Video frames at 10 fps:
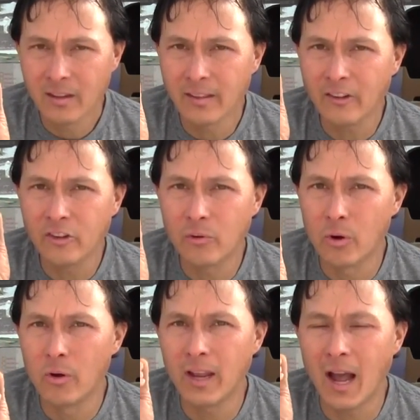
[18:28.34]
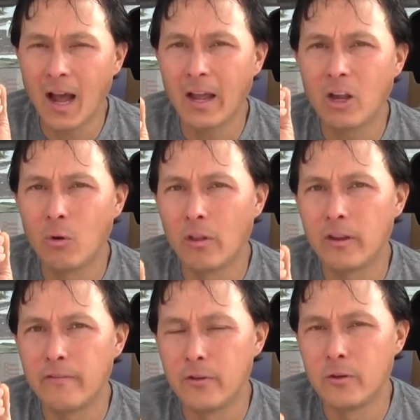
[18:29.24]
is actually growing high
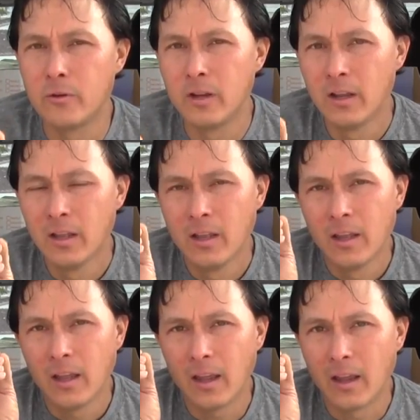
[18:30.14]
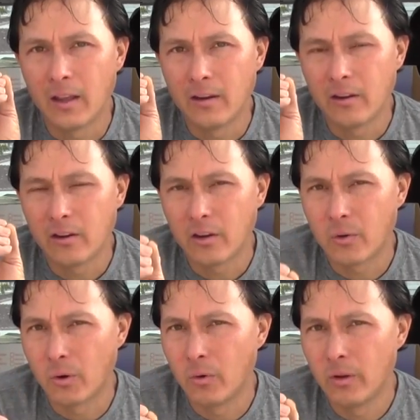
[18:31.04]
quality food and
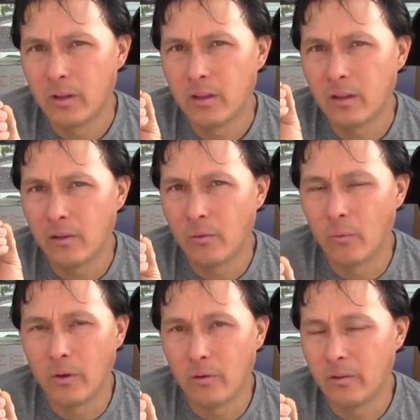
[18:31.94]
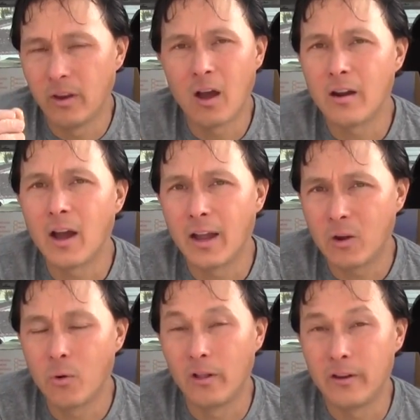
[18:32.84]
growing non-high
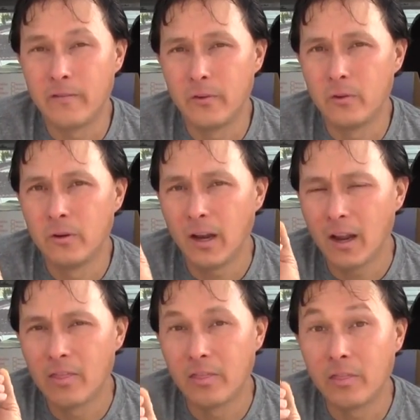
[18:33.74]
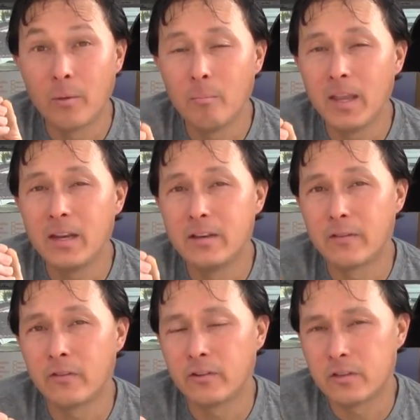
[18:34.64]
quality food, and the main
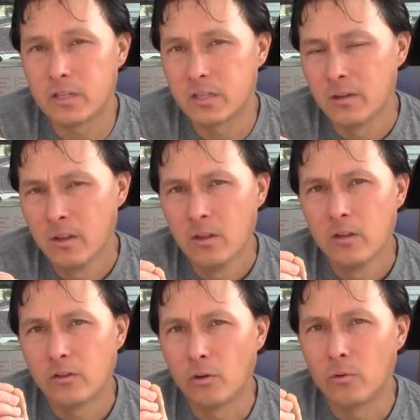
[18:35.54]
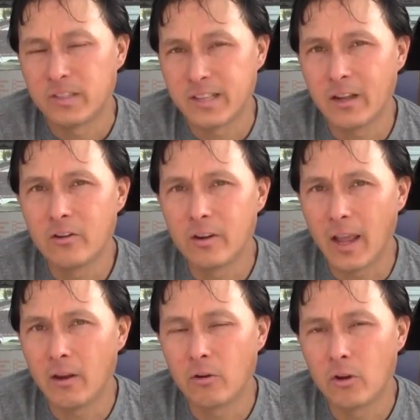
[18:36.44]
differences. So standard
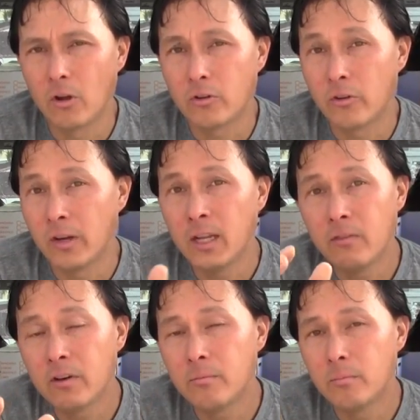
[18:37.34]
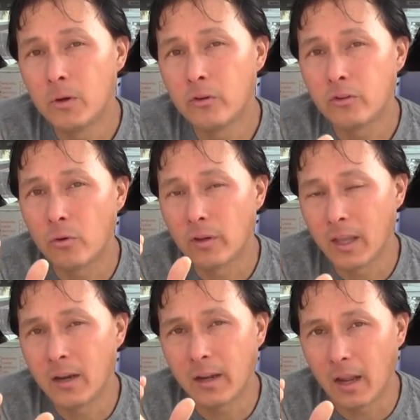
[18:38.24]
agriculture, and even most
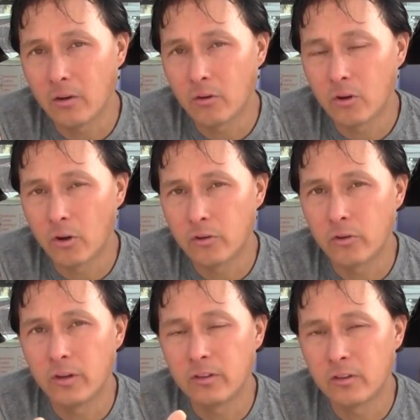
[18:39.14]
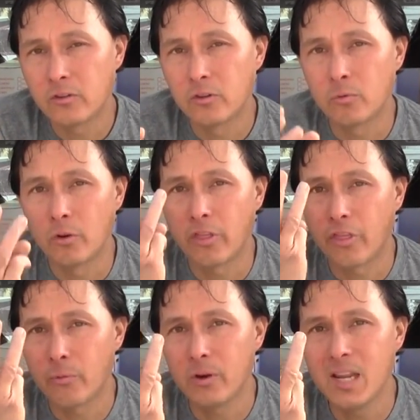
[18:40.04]
organic agriculture, is concerned
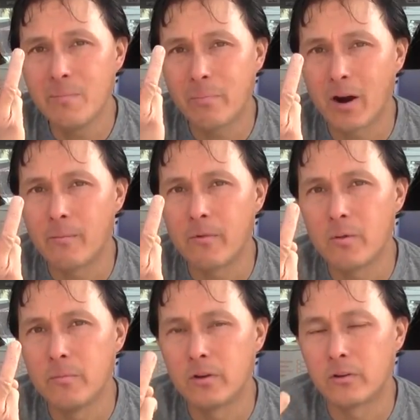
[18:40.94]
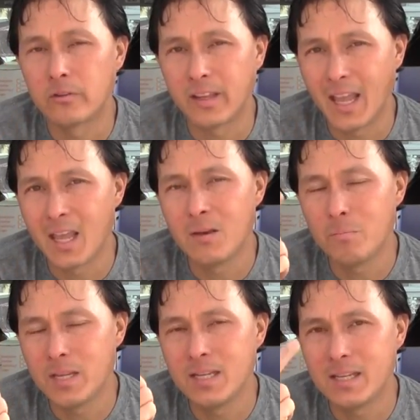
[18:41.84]
with three primary minerals,
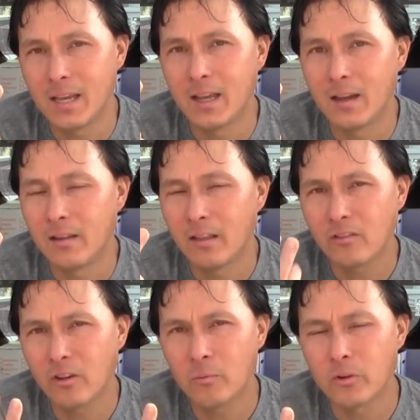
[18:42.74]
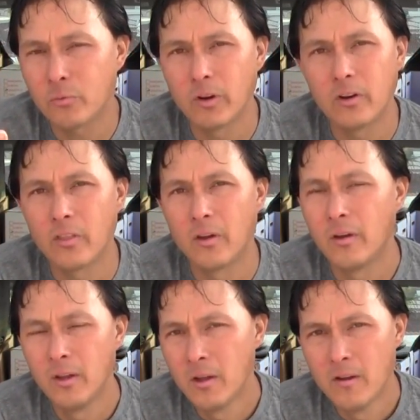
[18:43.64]
N P K. That's on what's written on
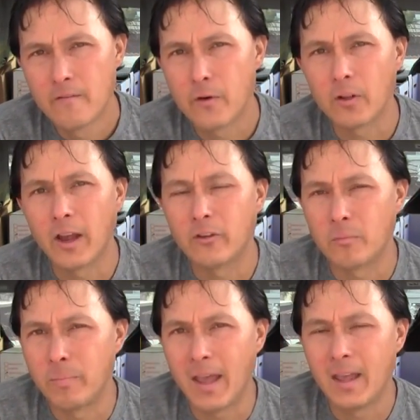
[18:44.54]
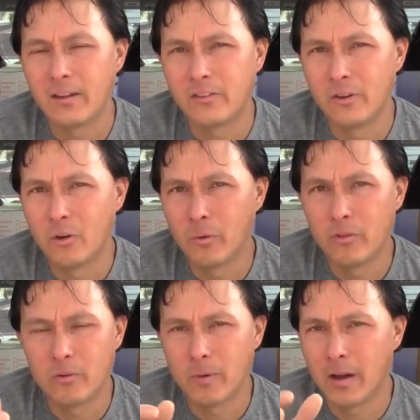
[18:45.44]
the fertilizer bags, you know,
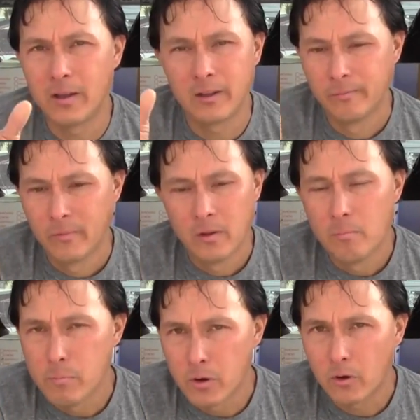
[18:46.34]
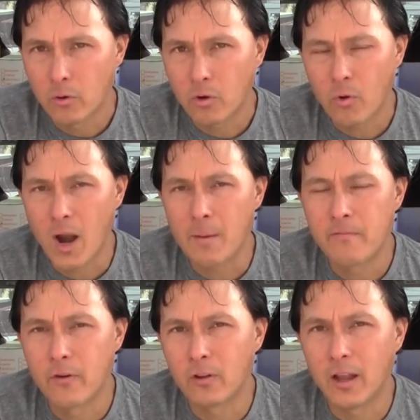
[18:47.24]
whether you're buying Miracle
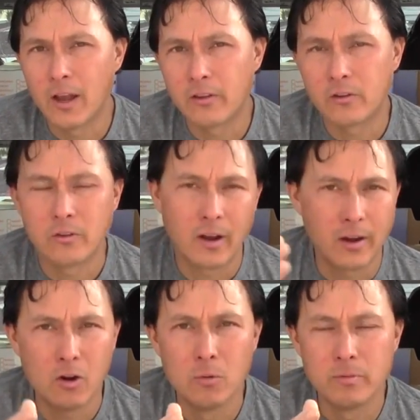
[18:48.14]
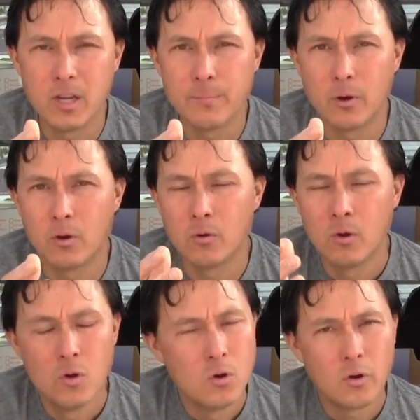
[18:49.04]
Crop fertilizer at Home
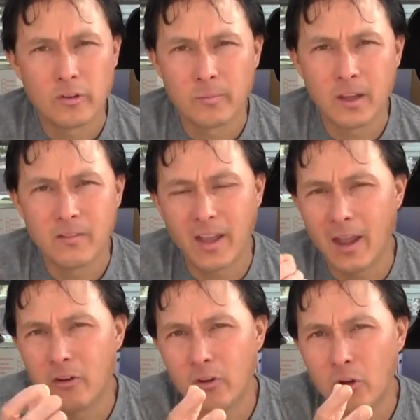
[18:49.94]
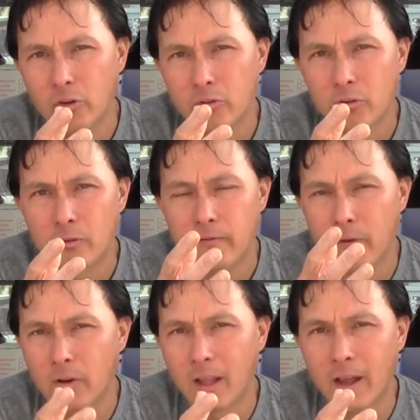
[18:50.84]
Depot or some kind of agricultural
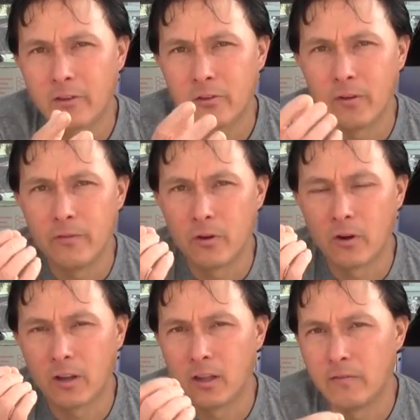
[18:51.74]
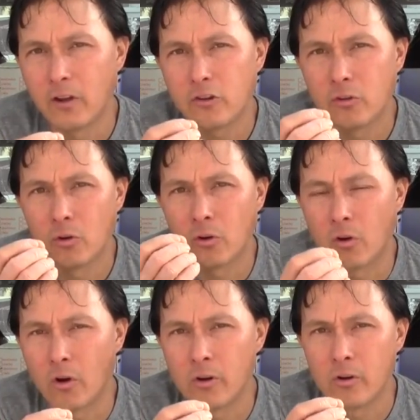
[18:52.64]
fertilizer if you're a conventional
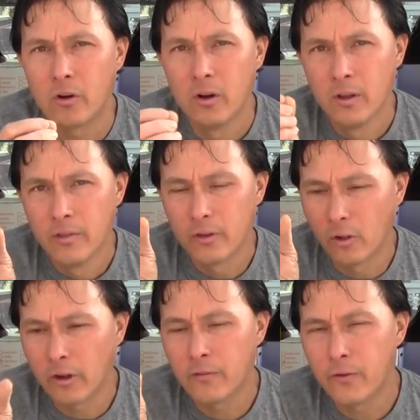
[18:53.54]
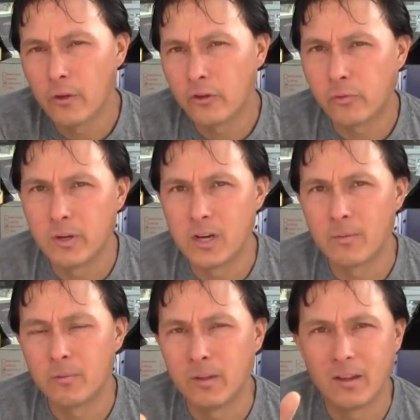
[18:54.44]
gardener. They're looking for those three
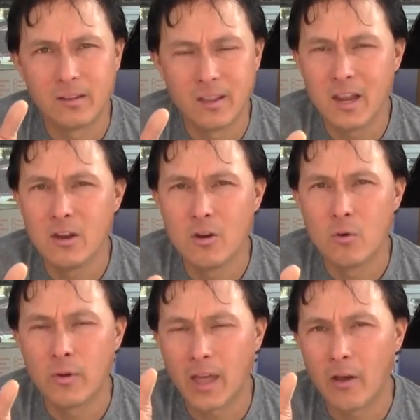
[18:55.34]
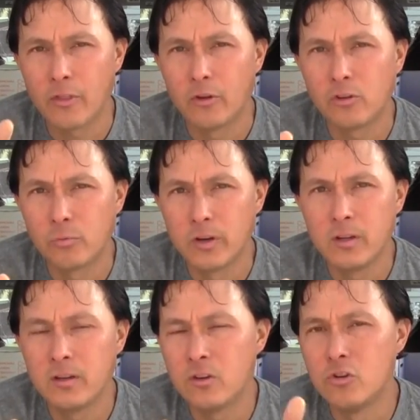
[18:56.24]
numbers because they know without those
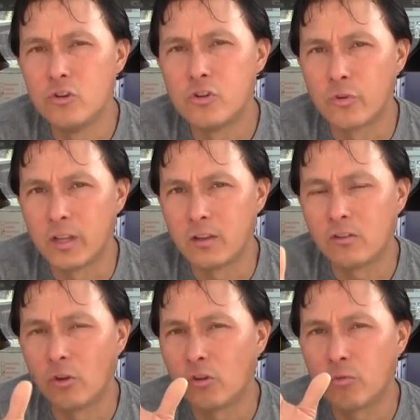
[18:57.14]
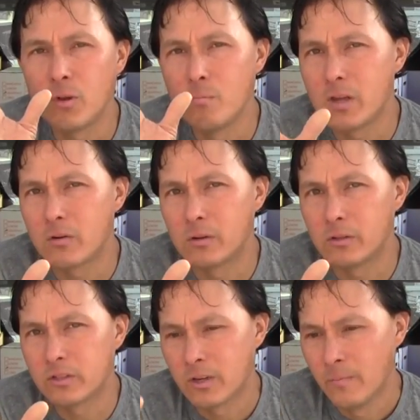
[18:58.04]
three nutrients, those three
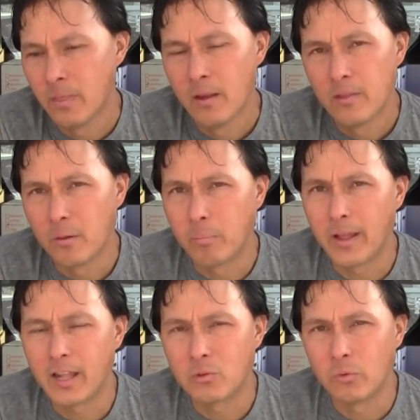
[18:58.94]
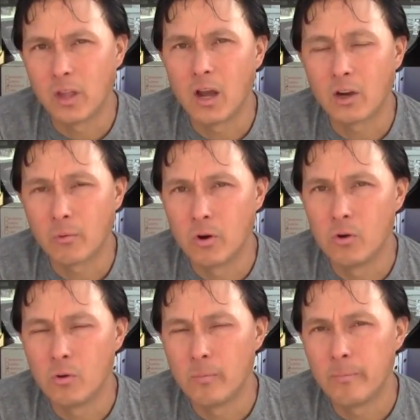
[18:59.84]
minerals, the plants will not
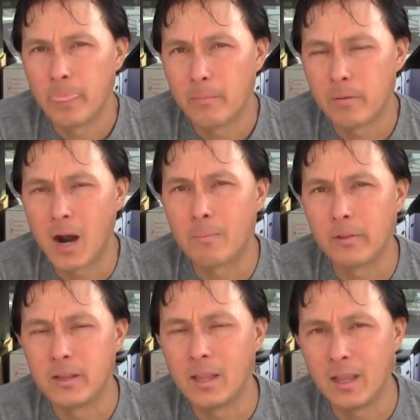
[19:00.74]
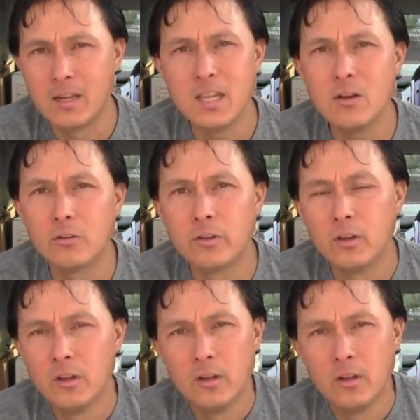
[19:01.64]
grow properly and yield,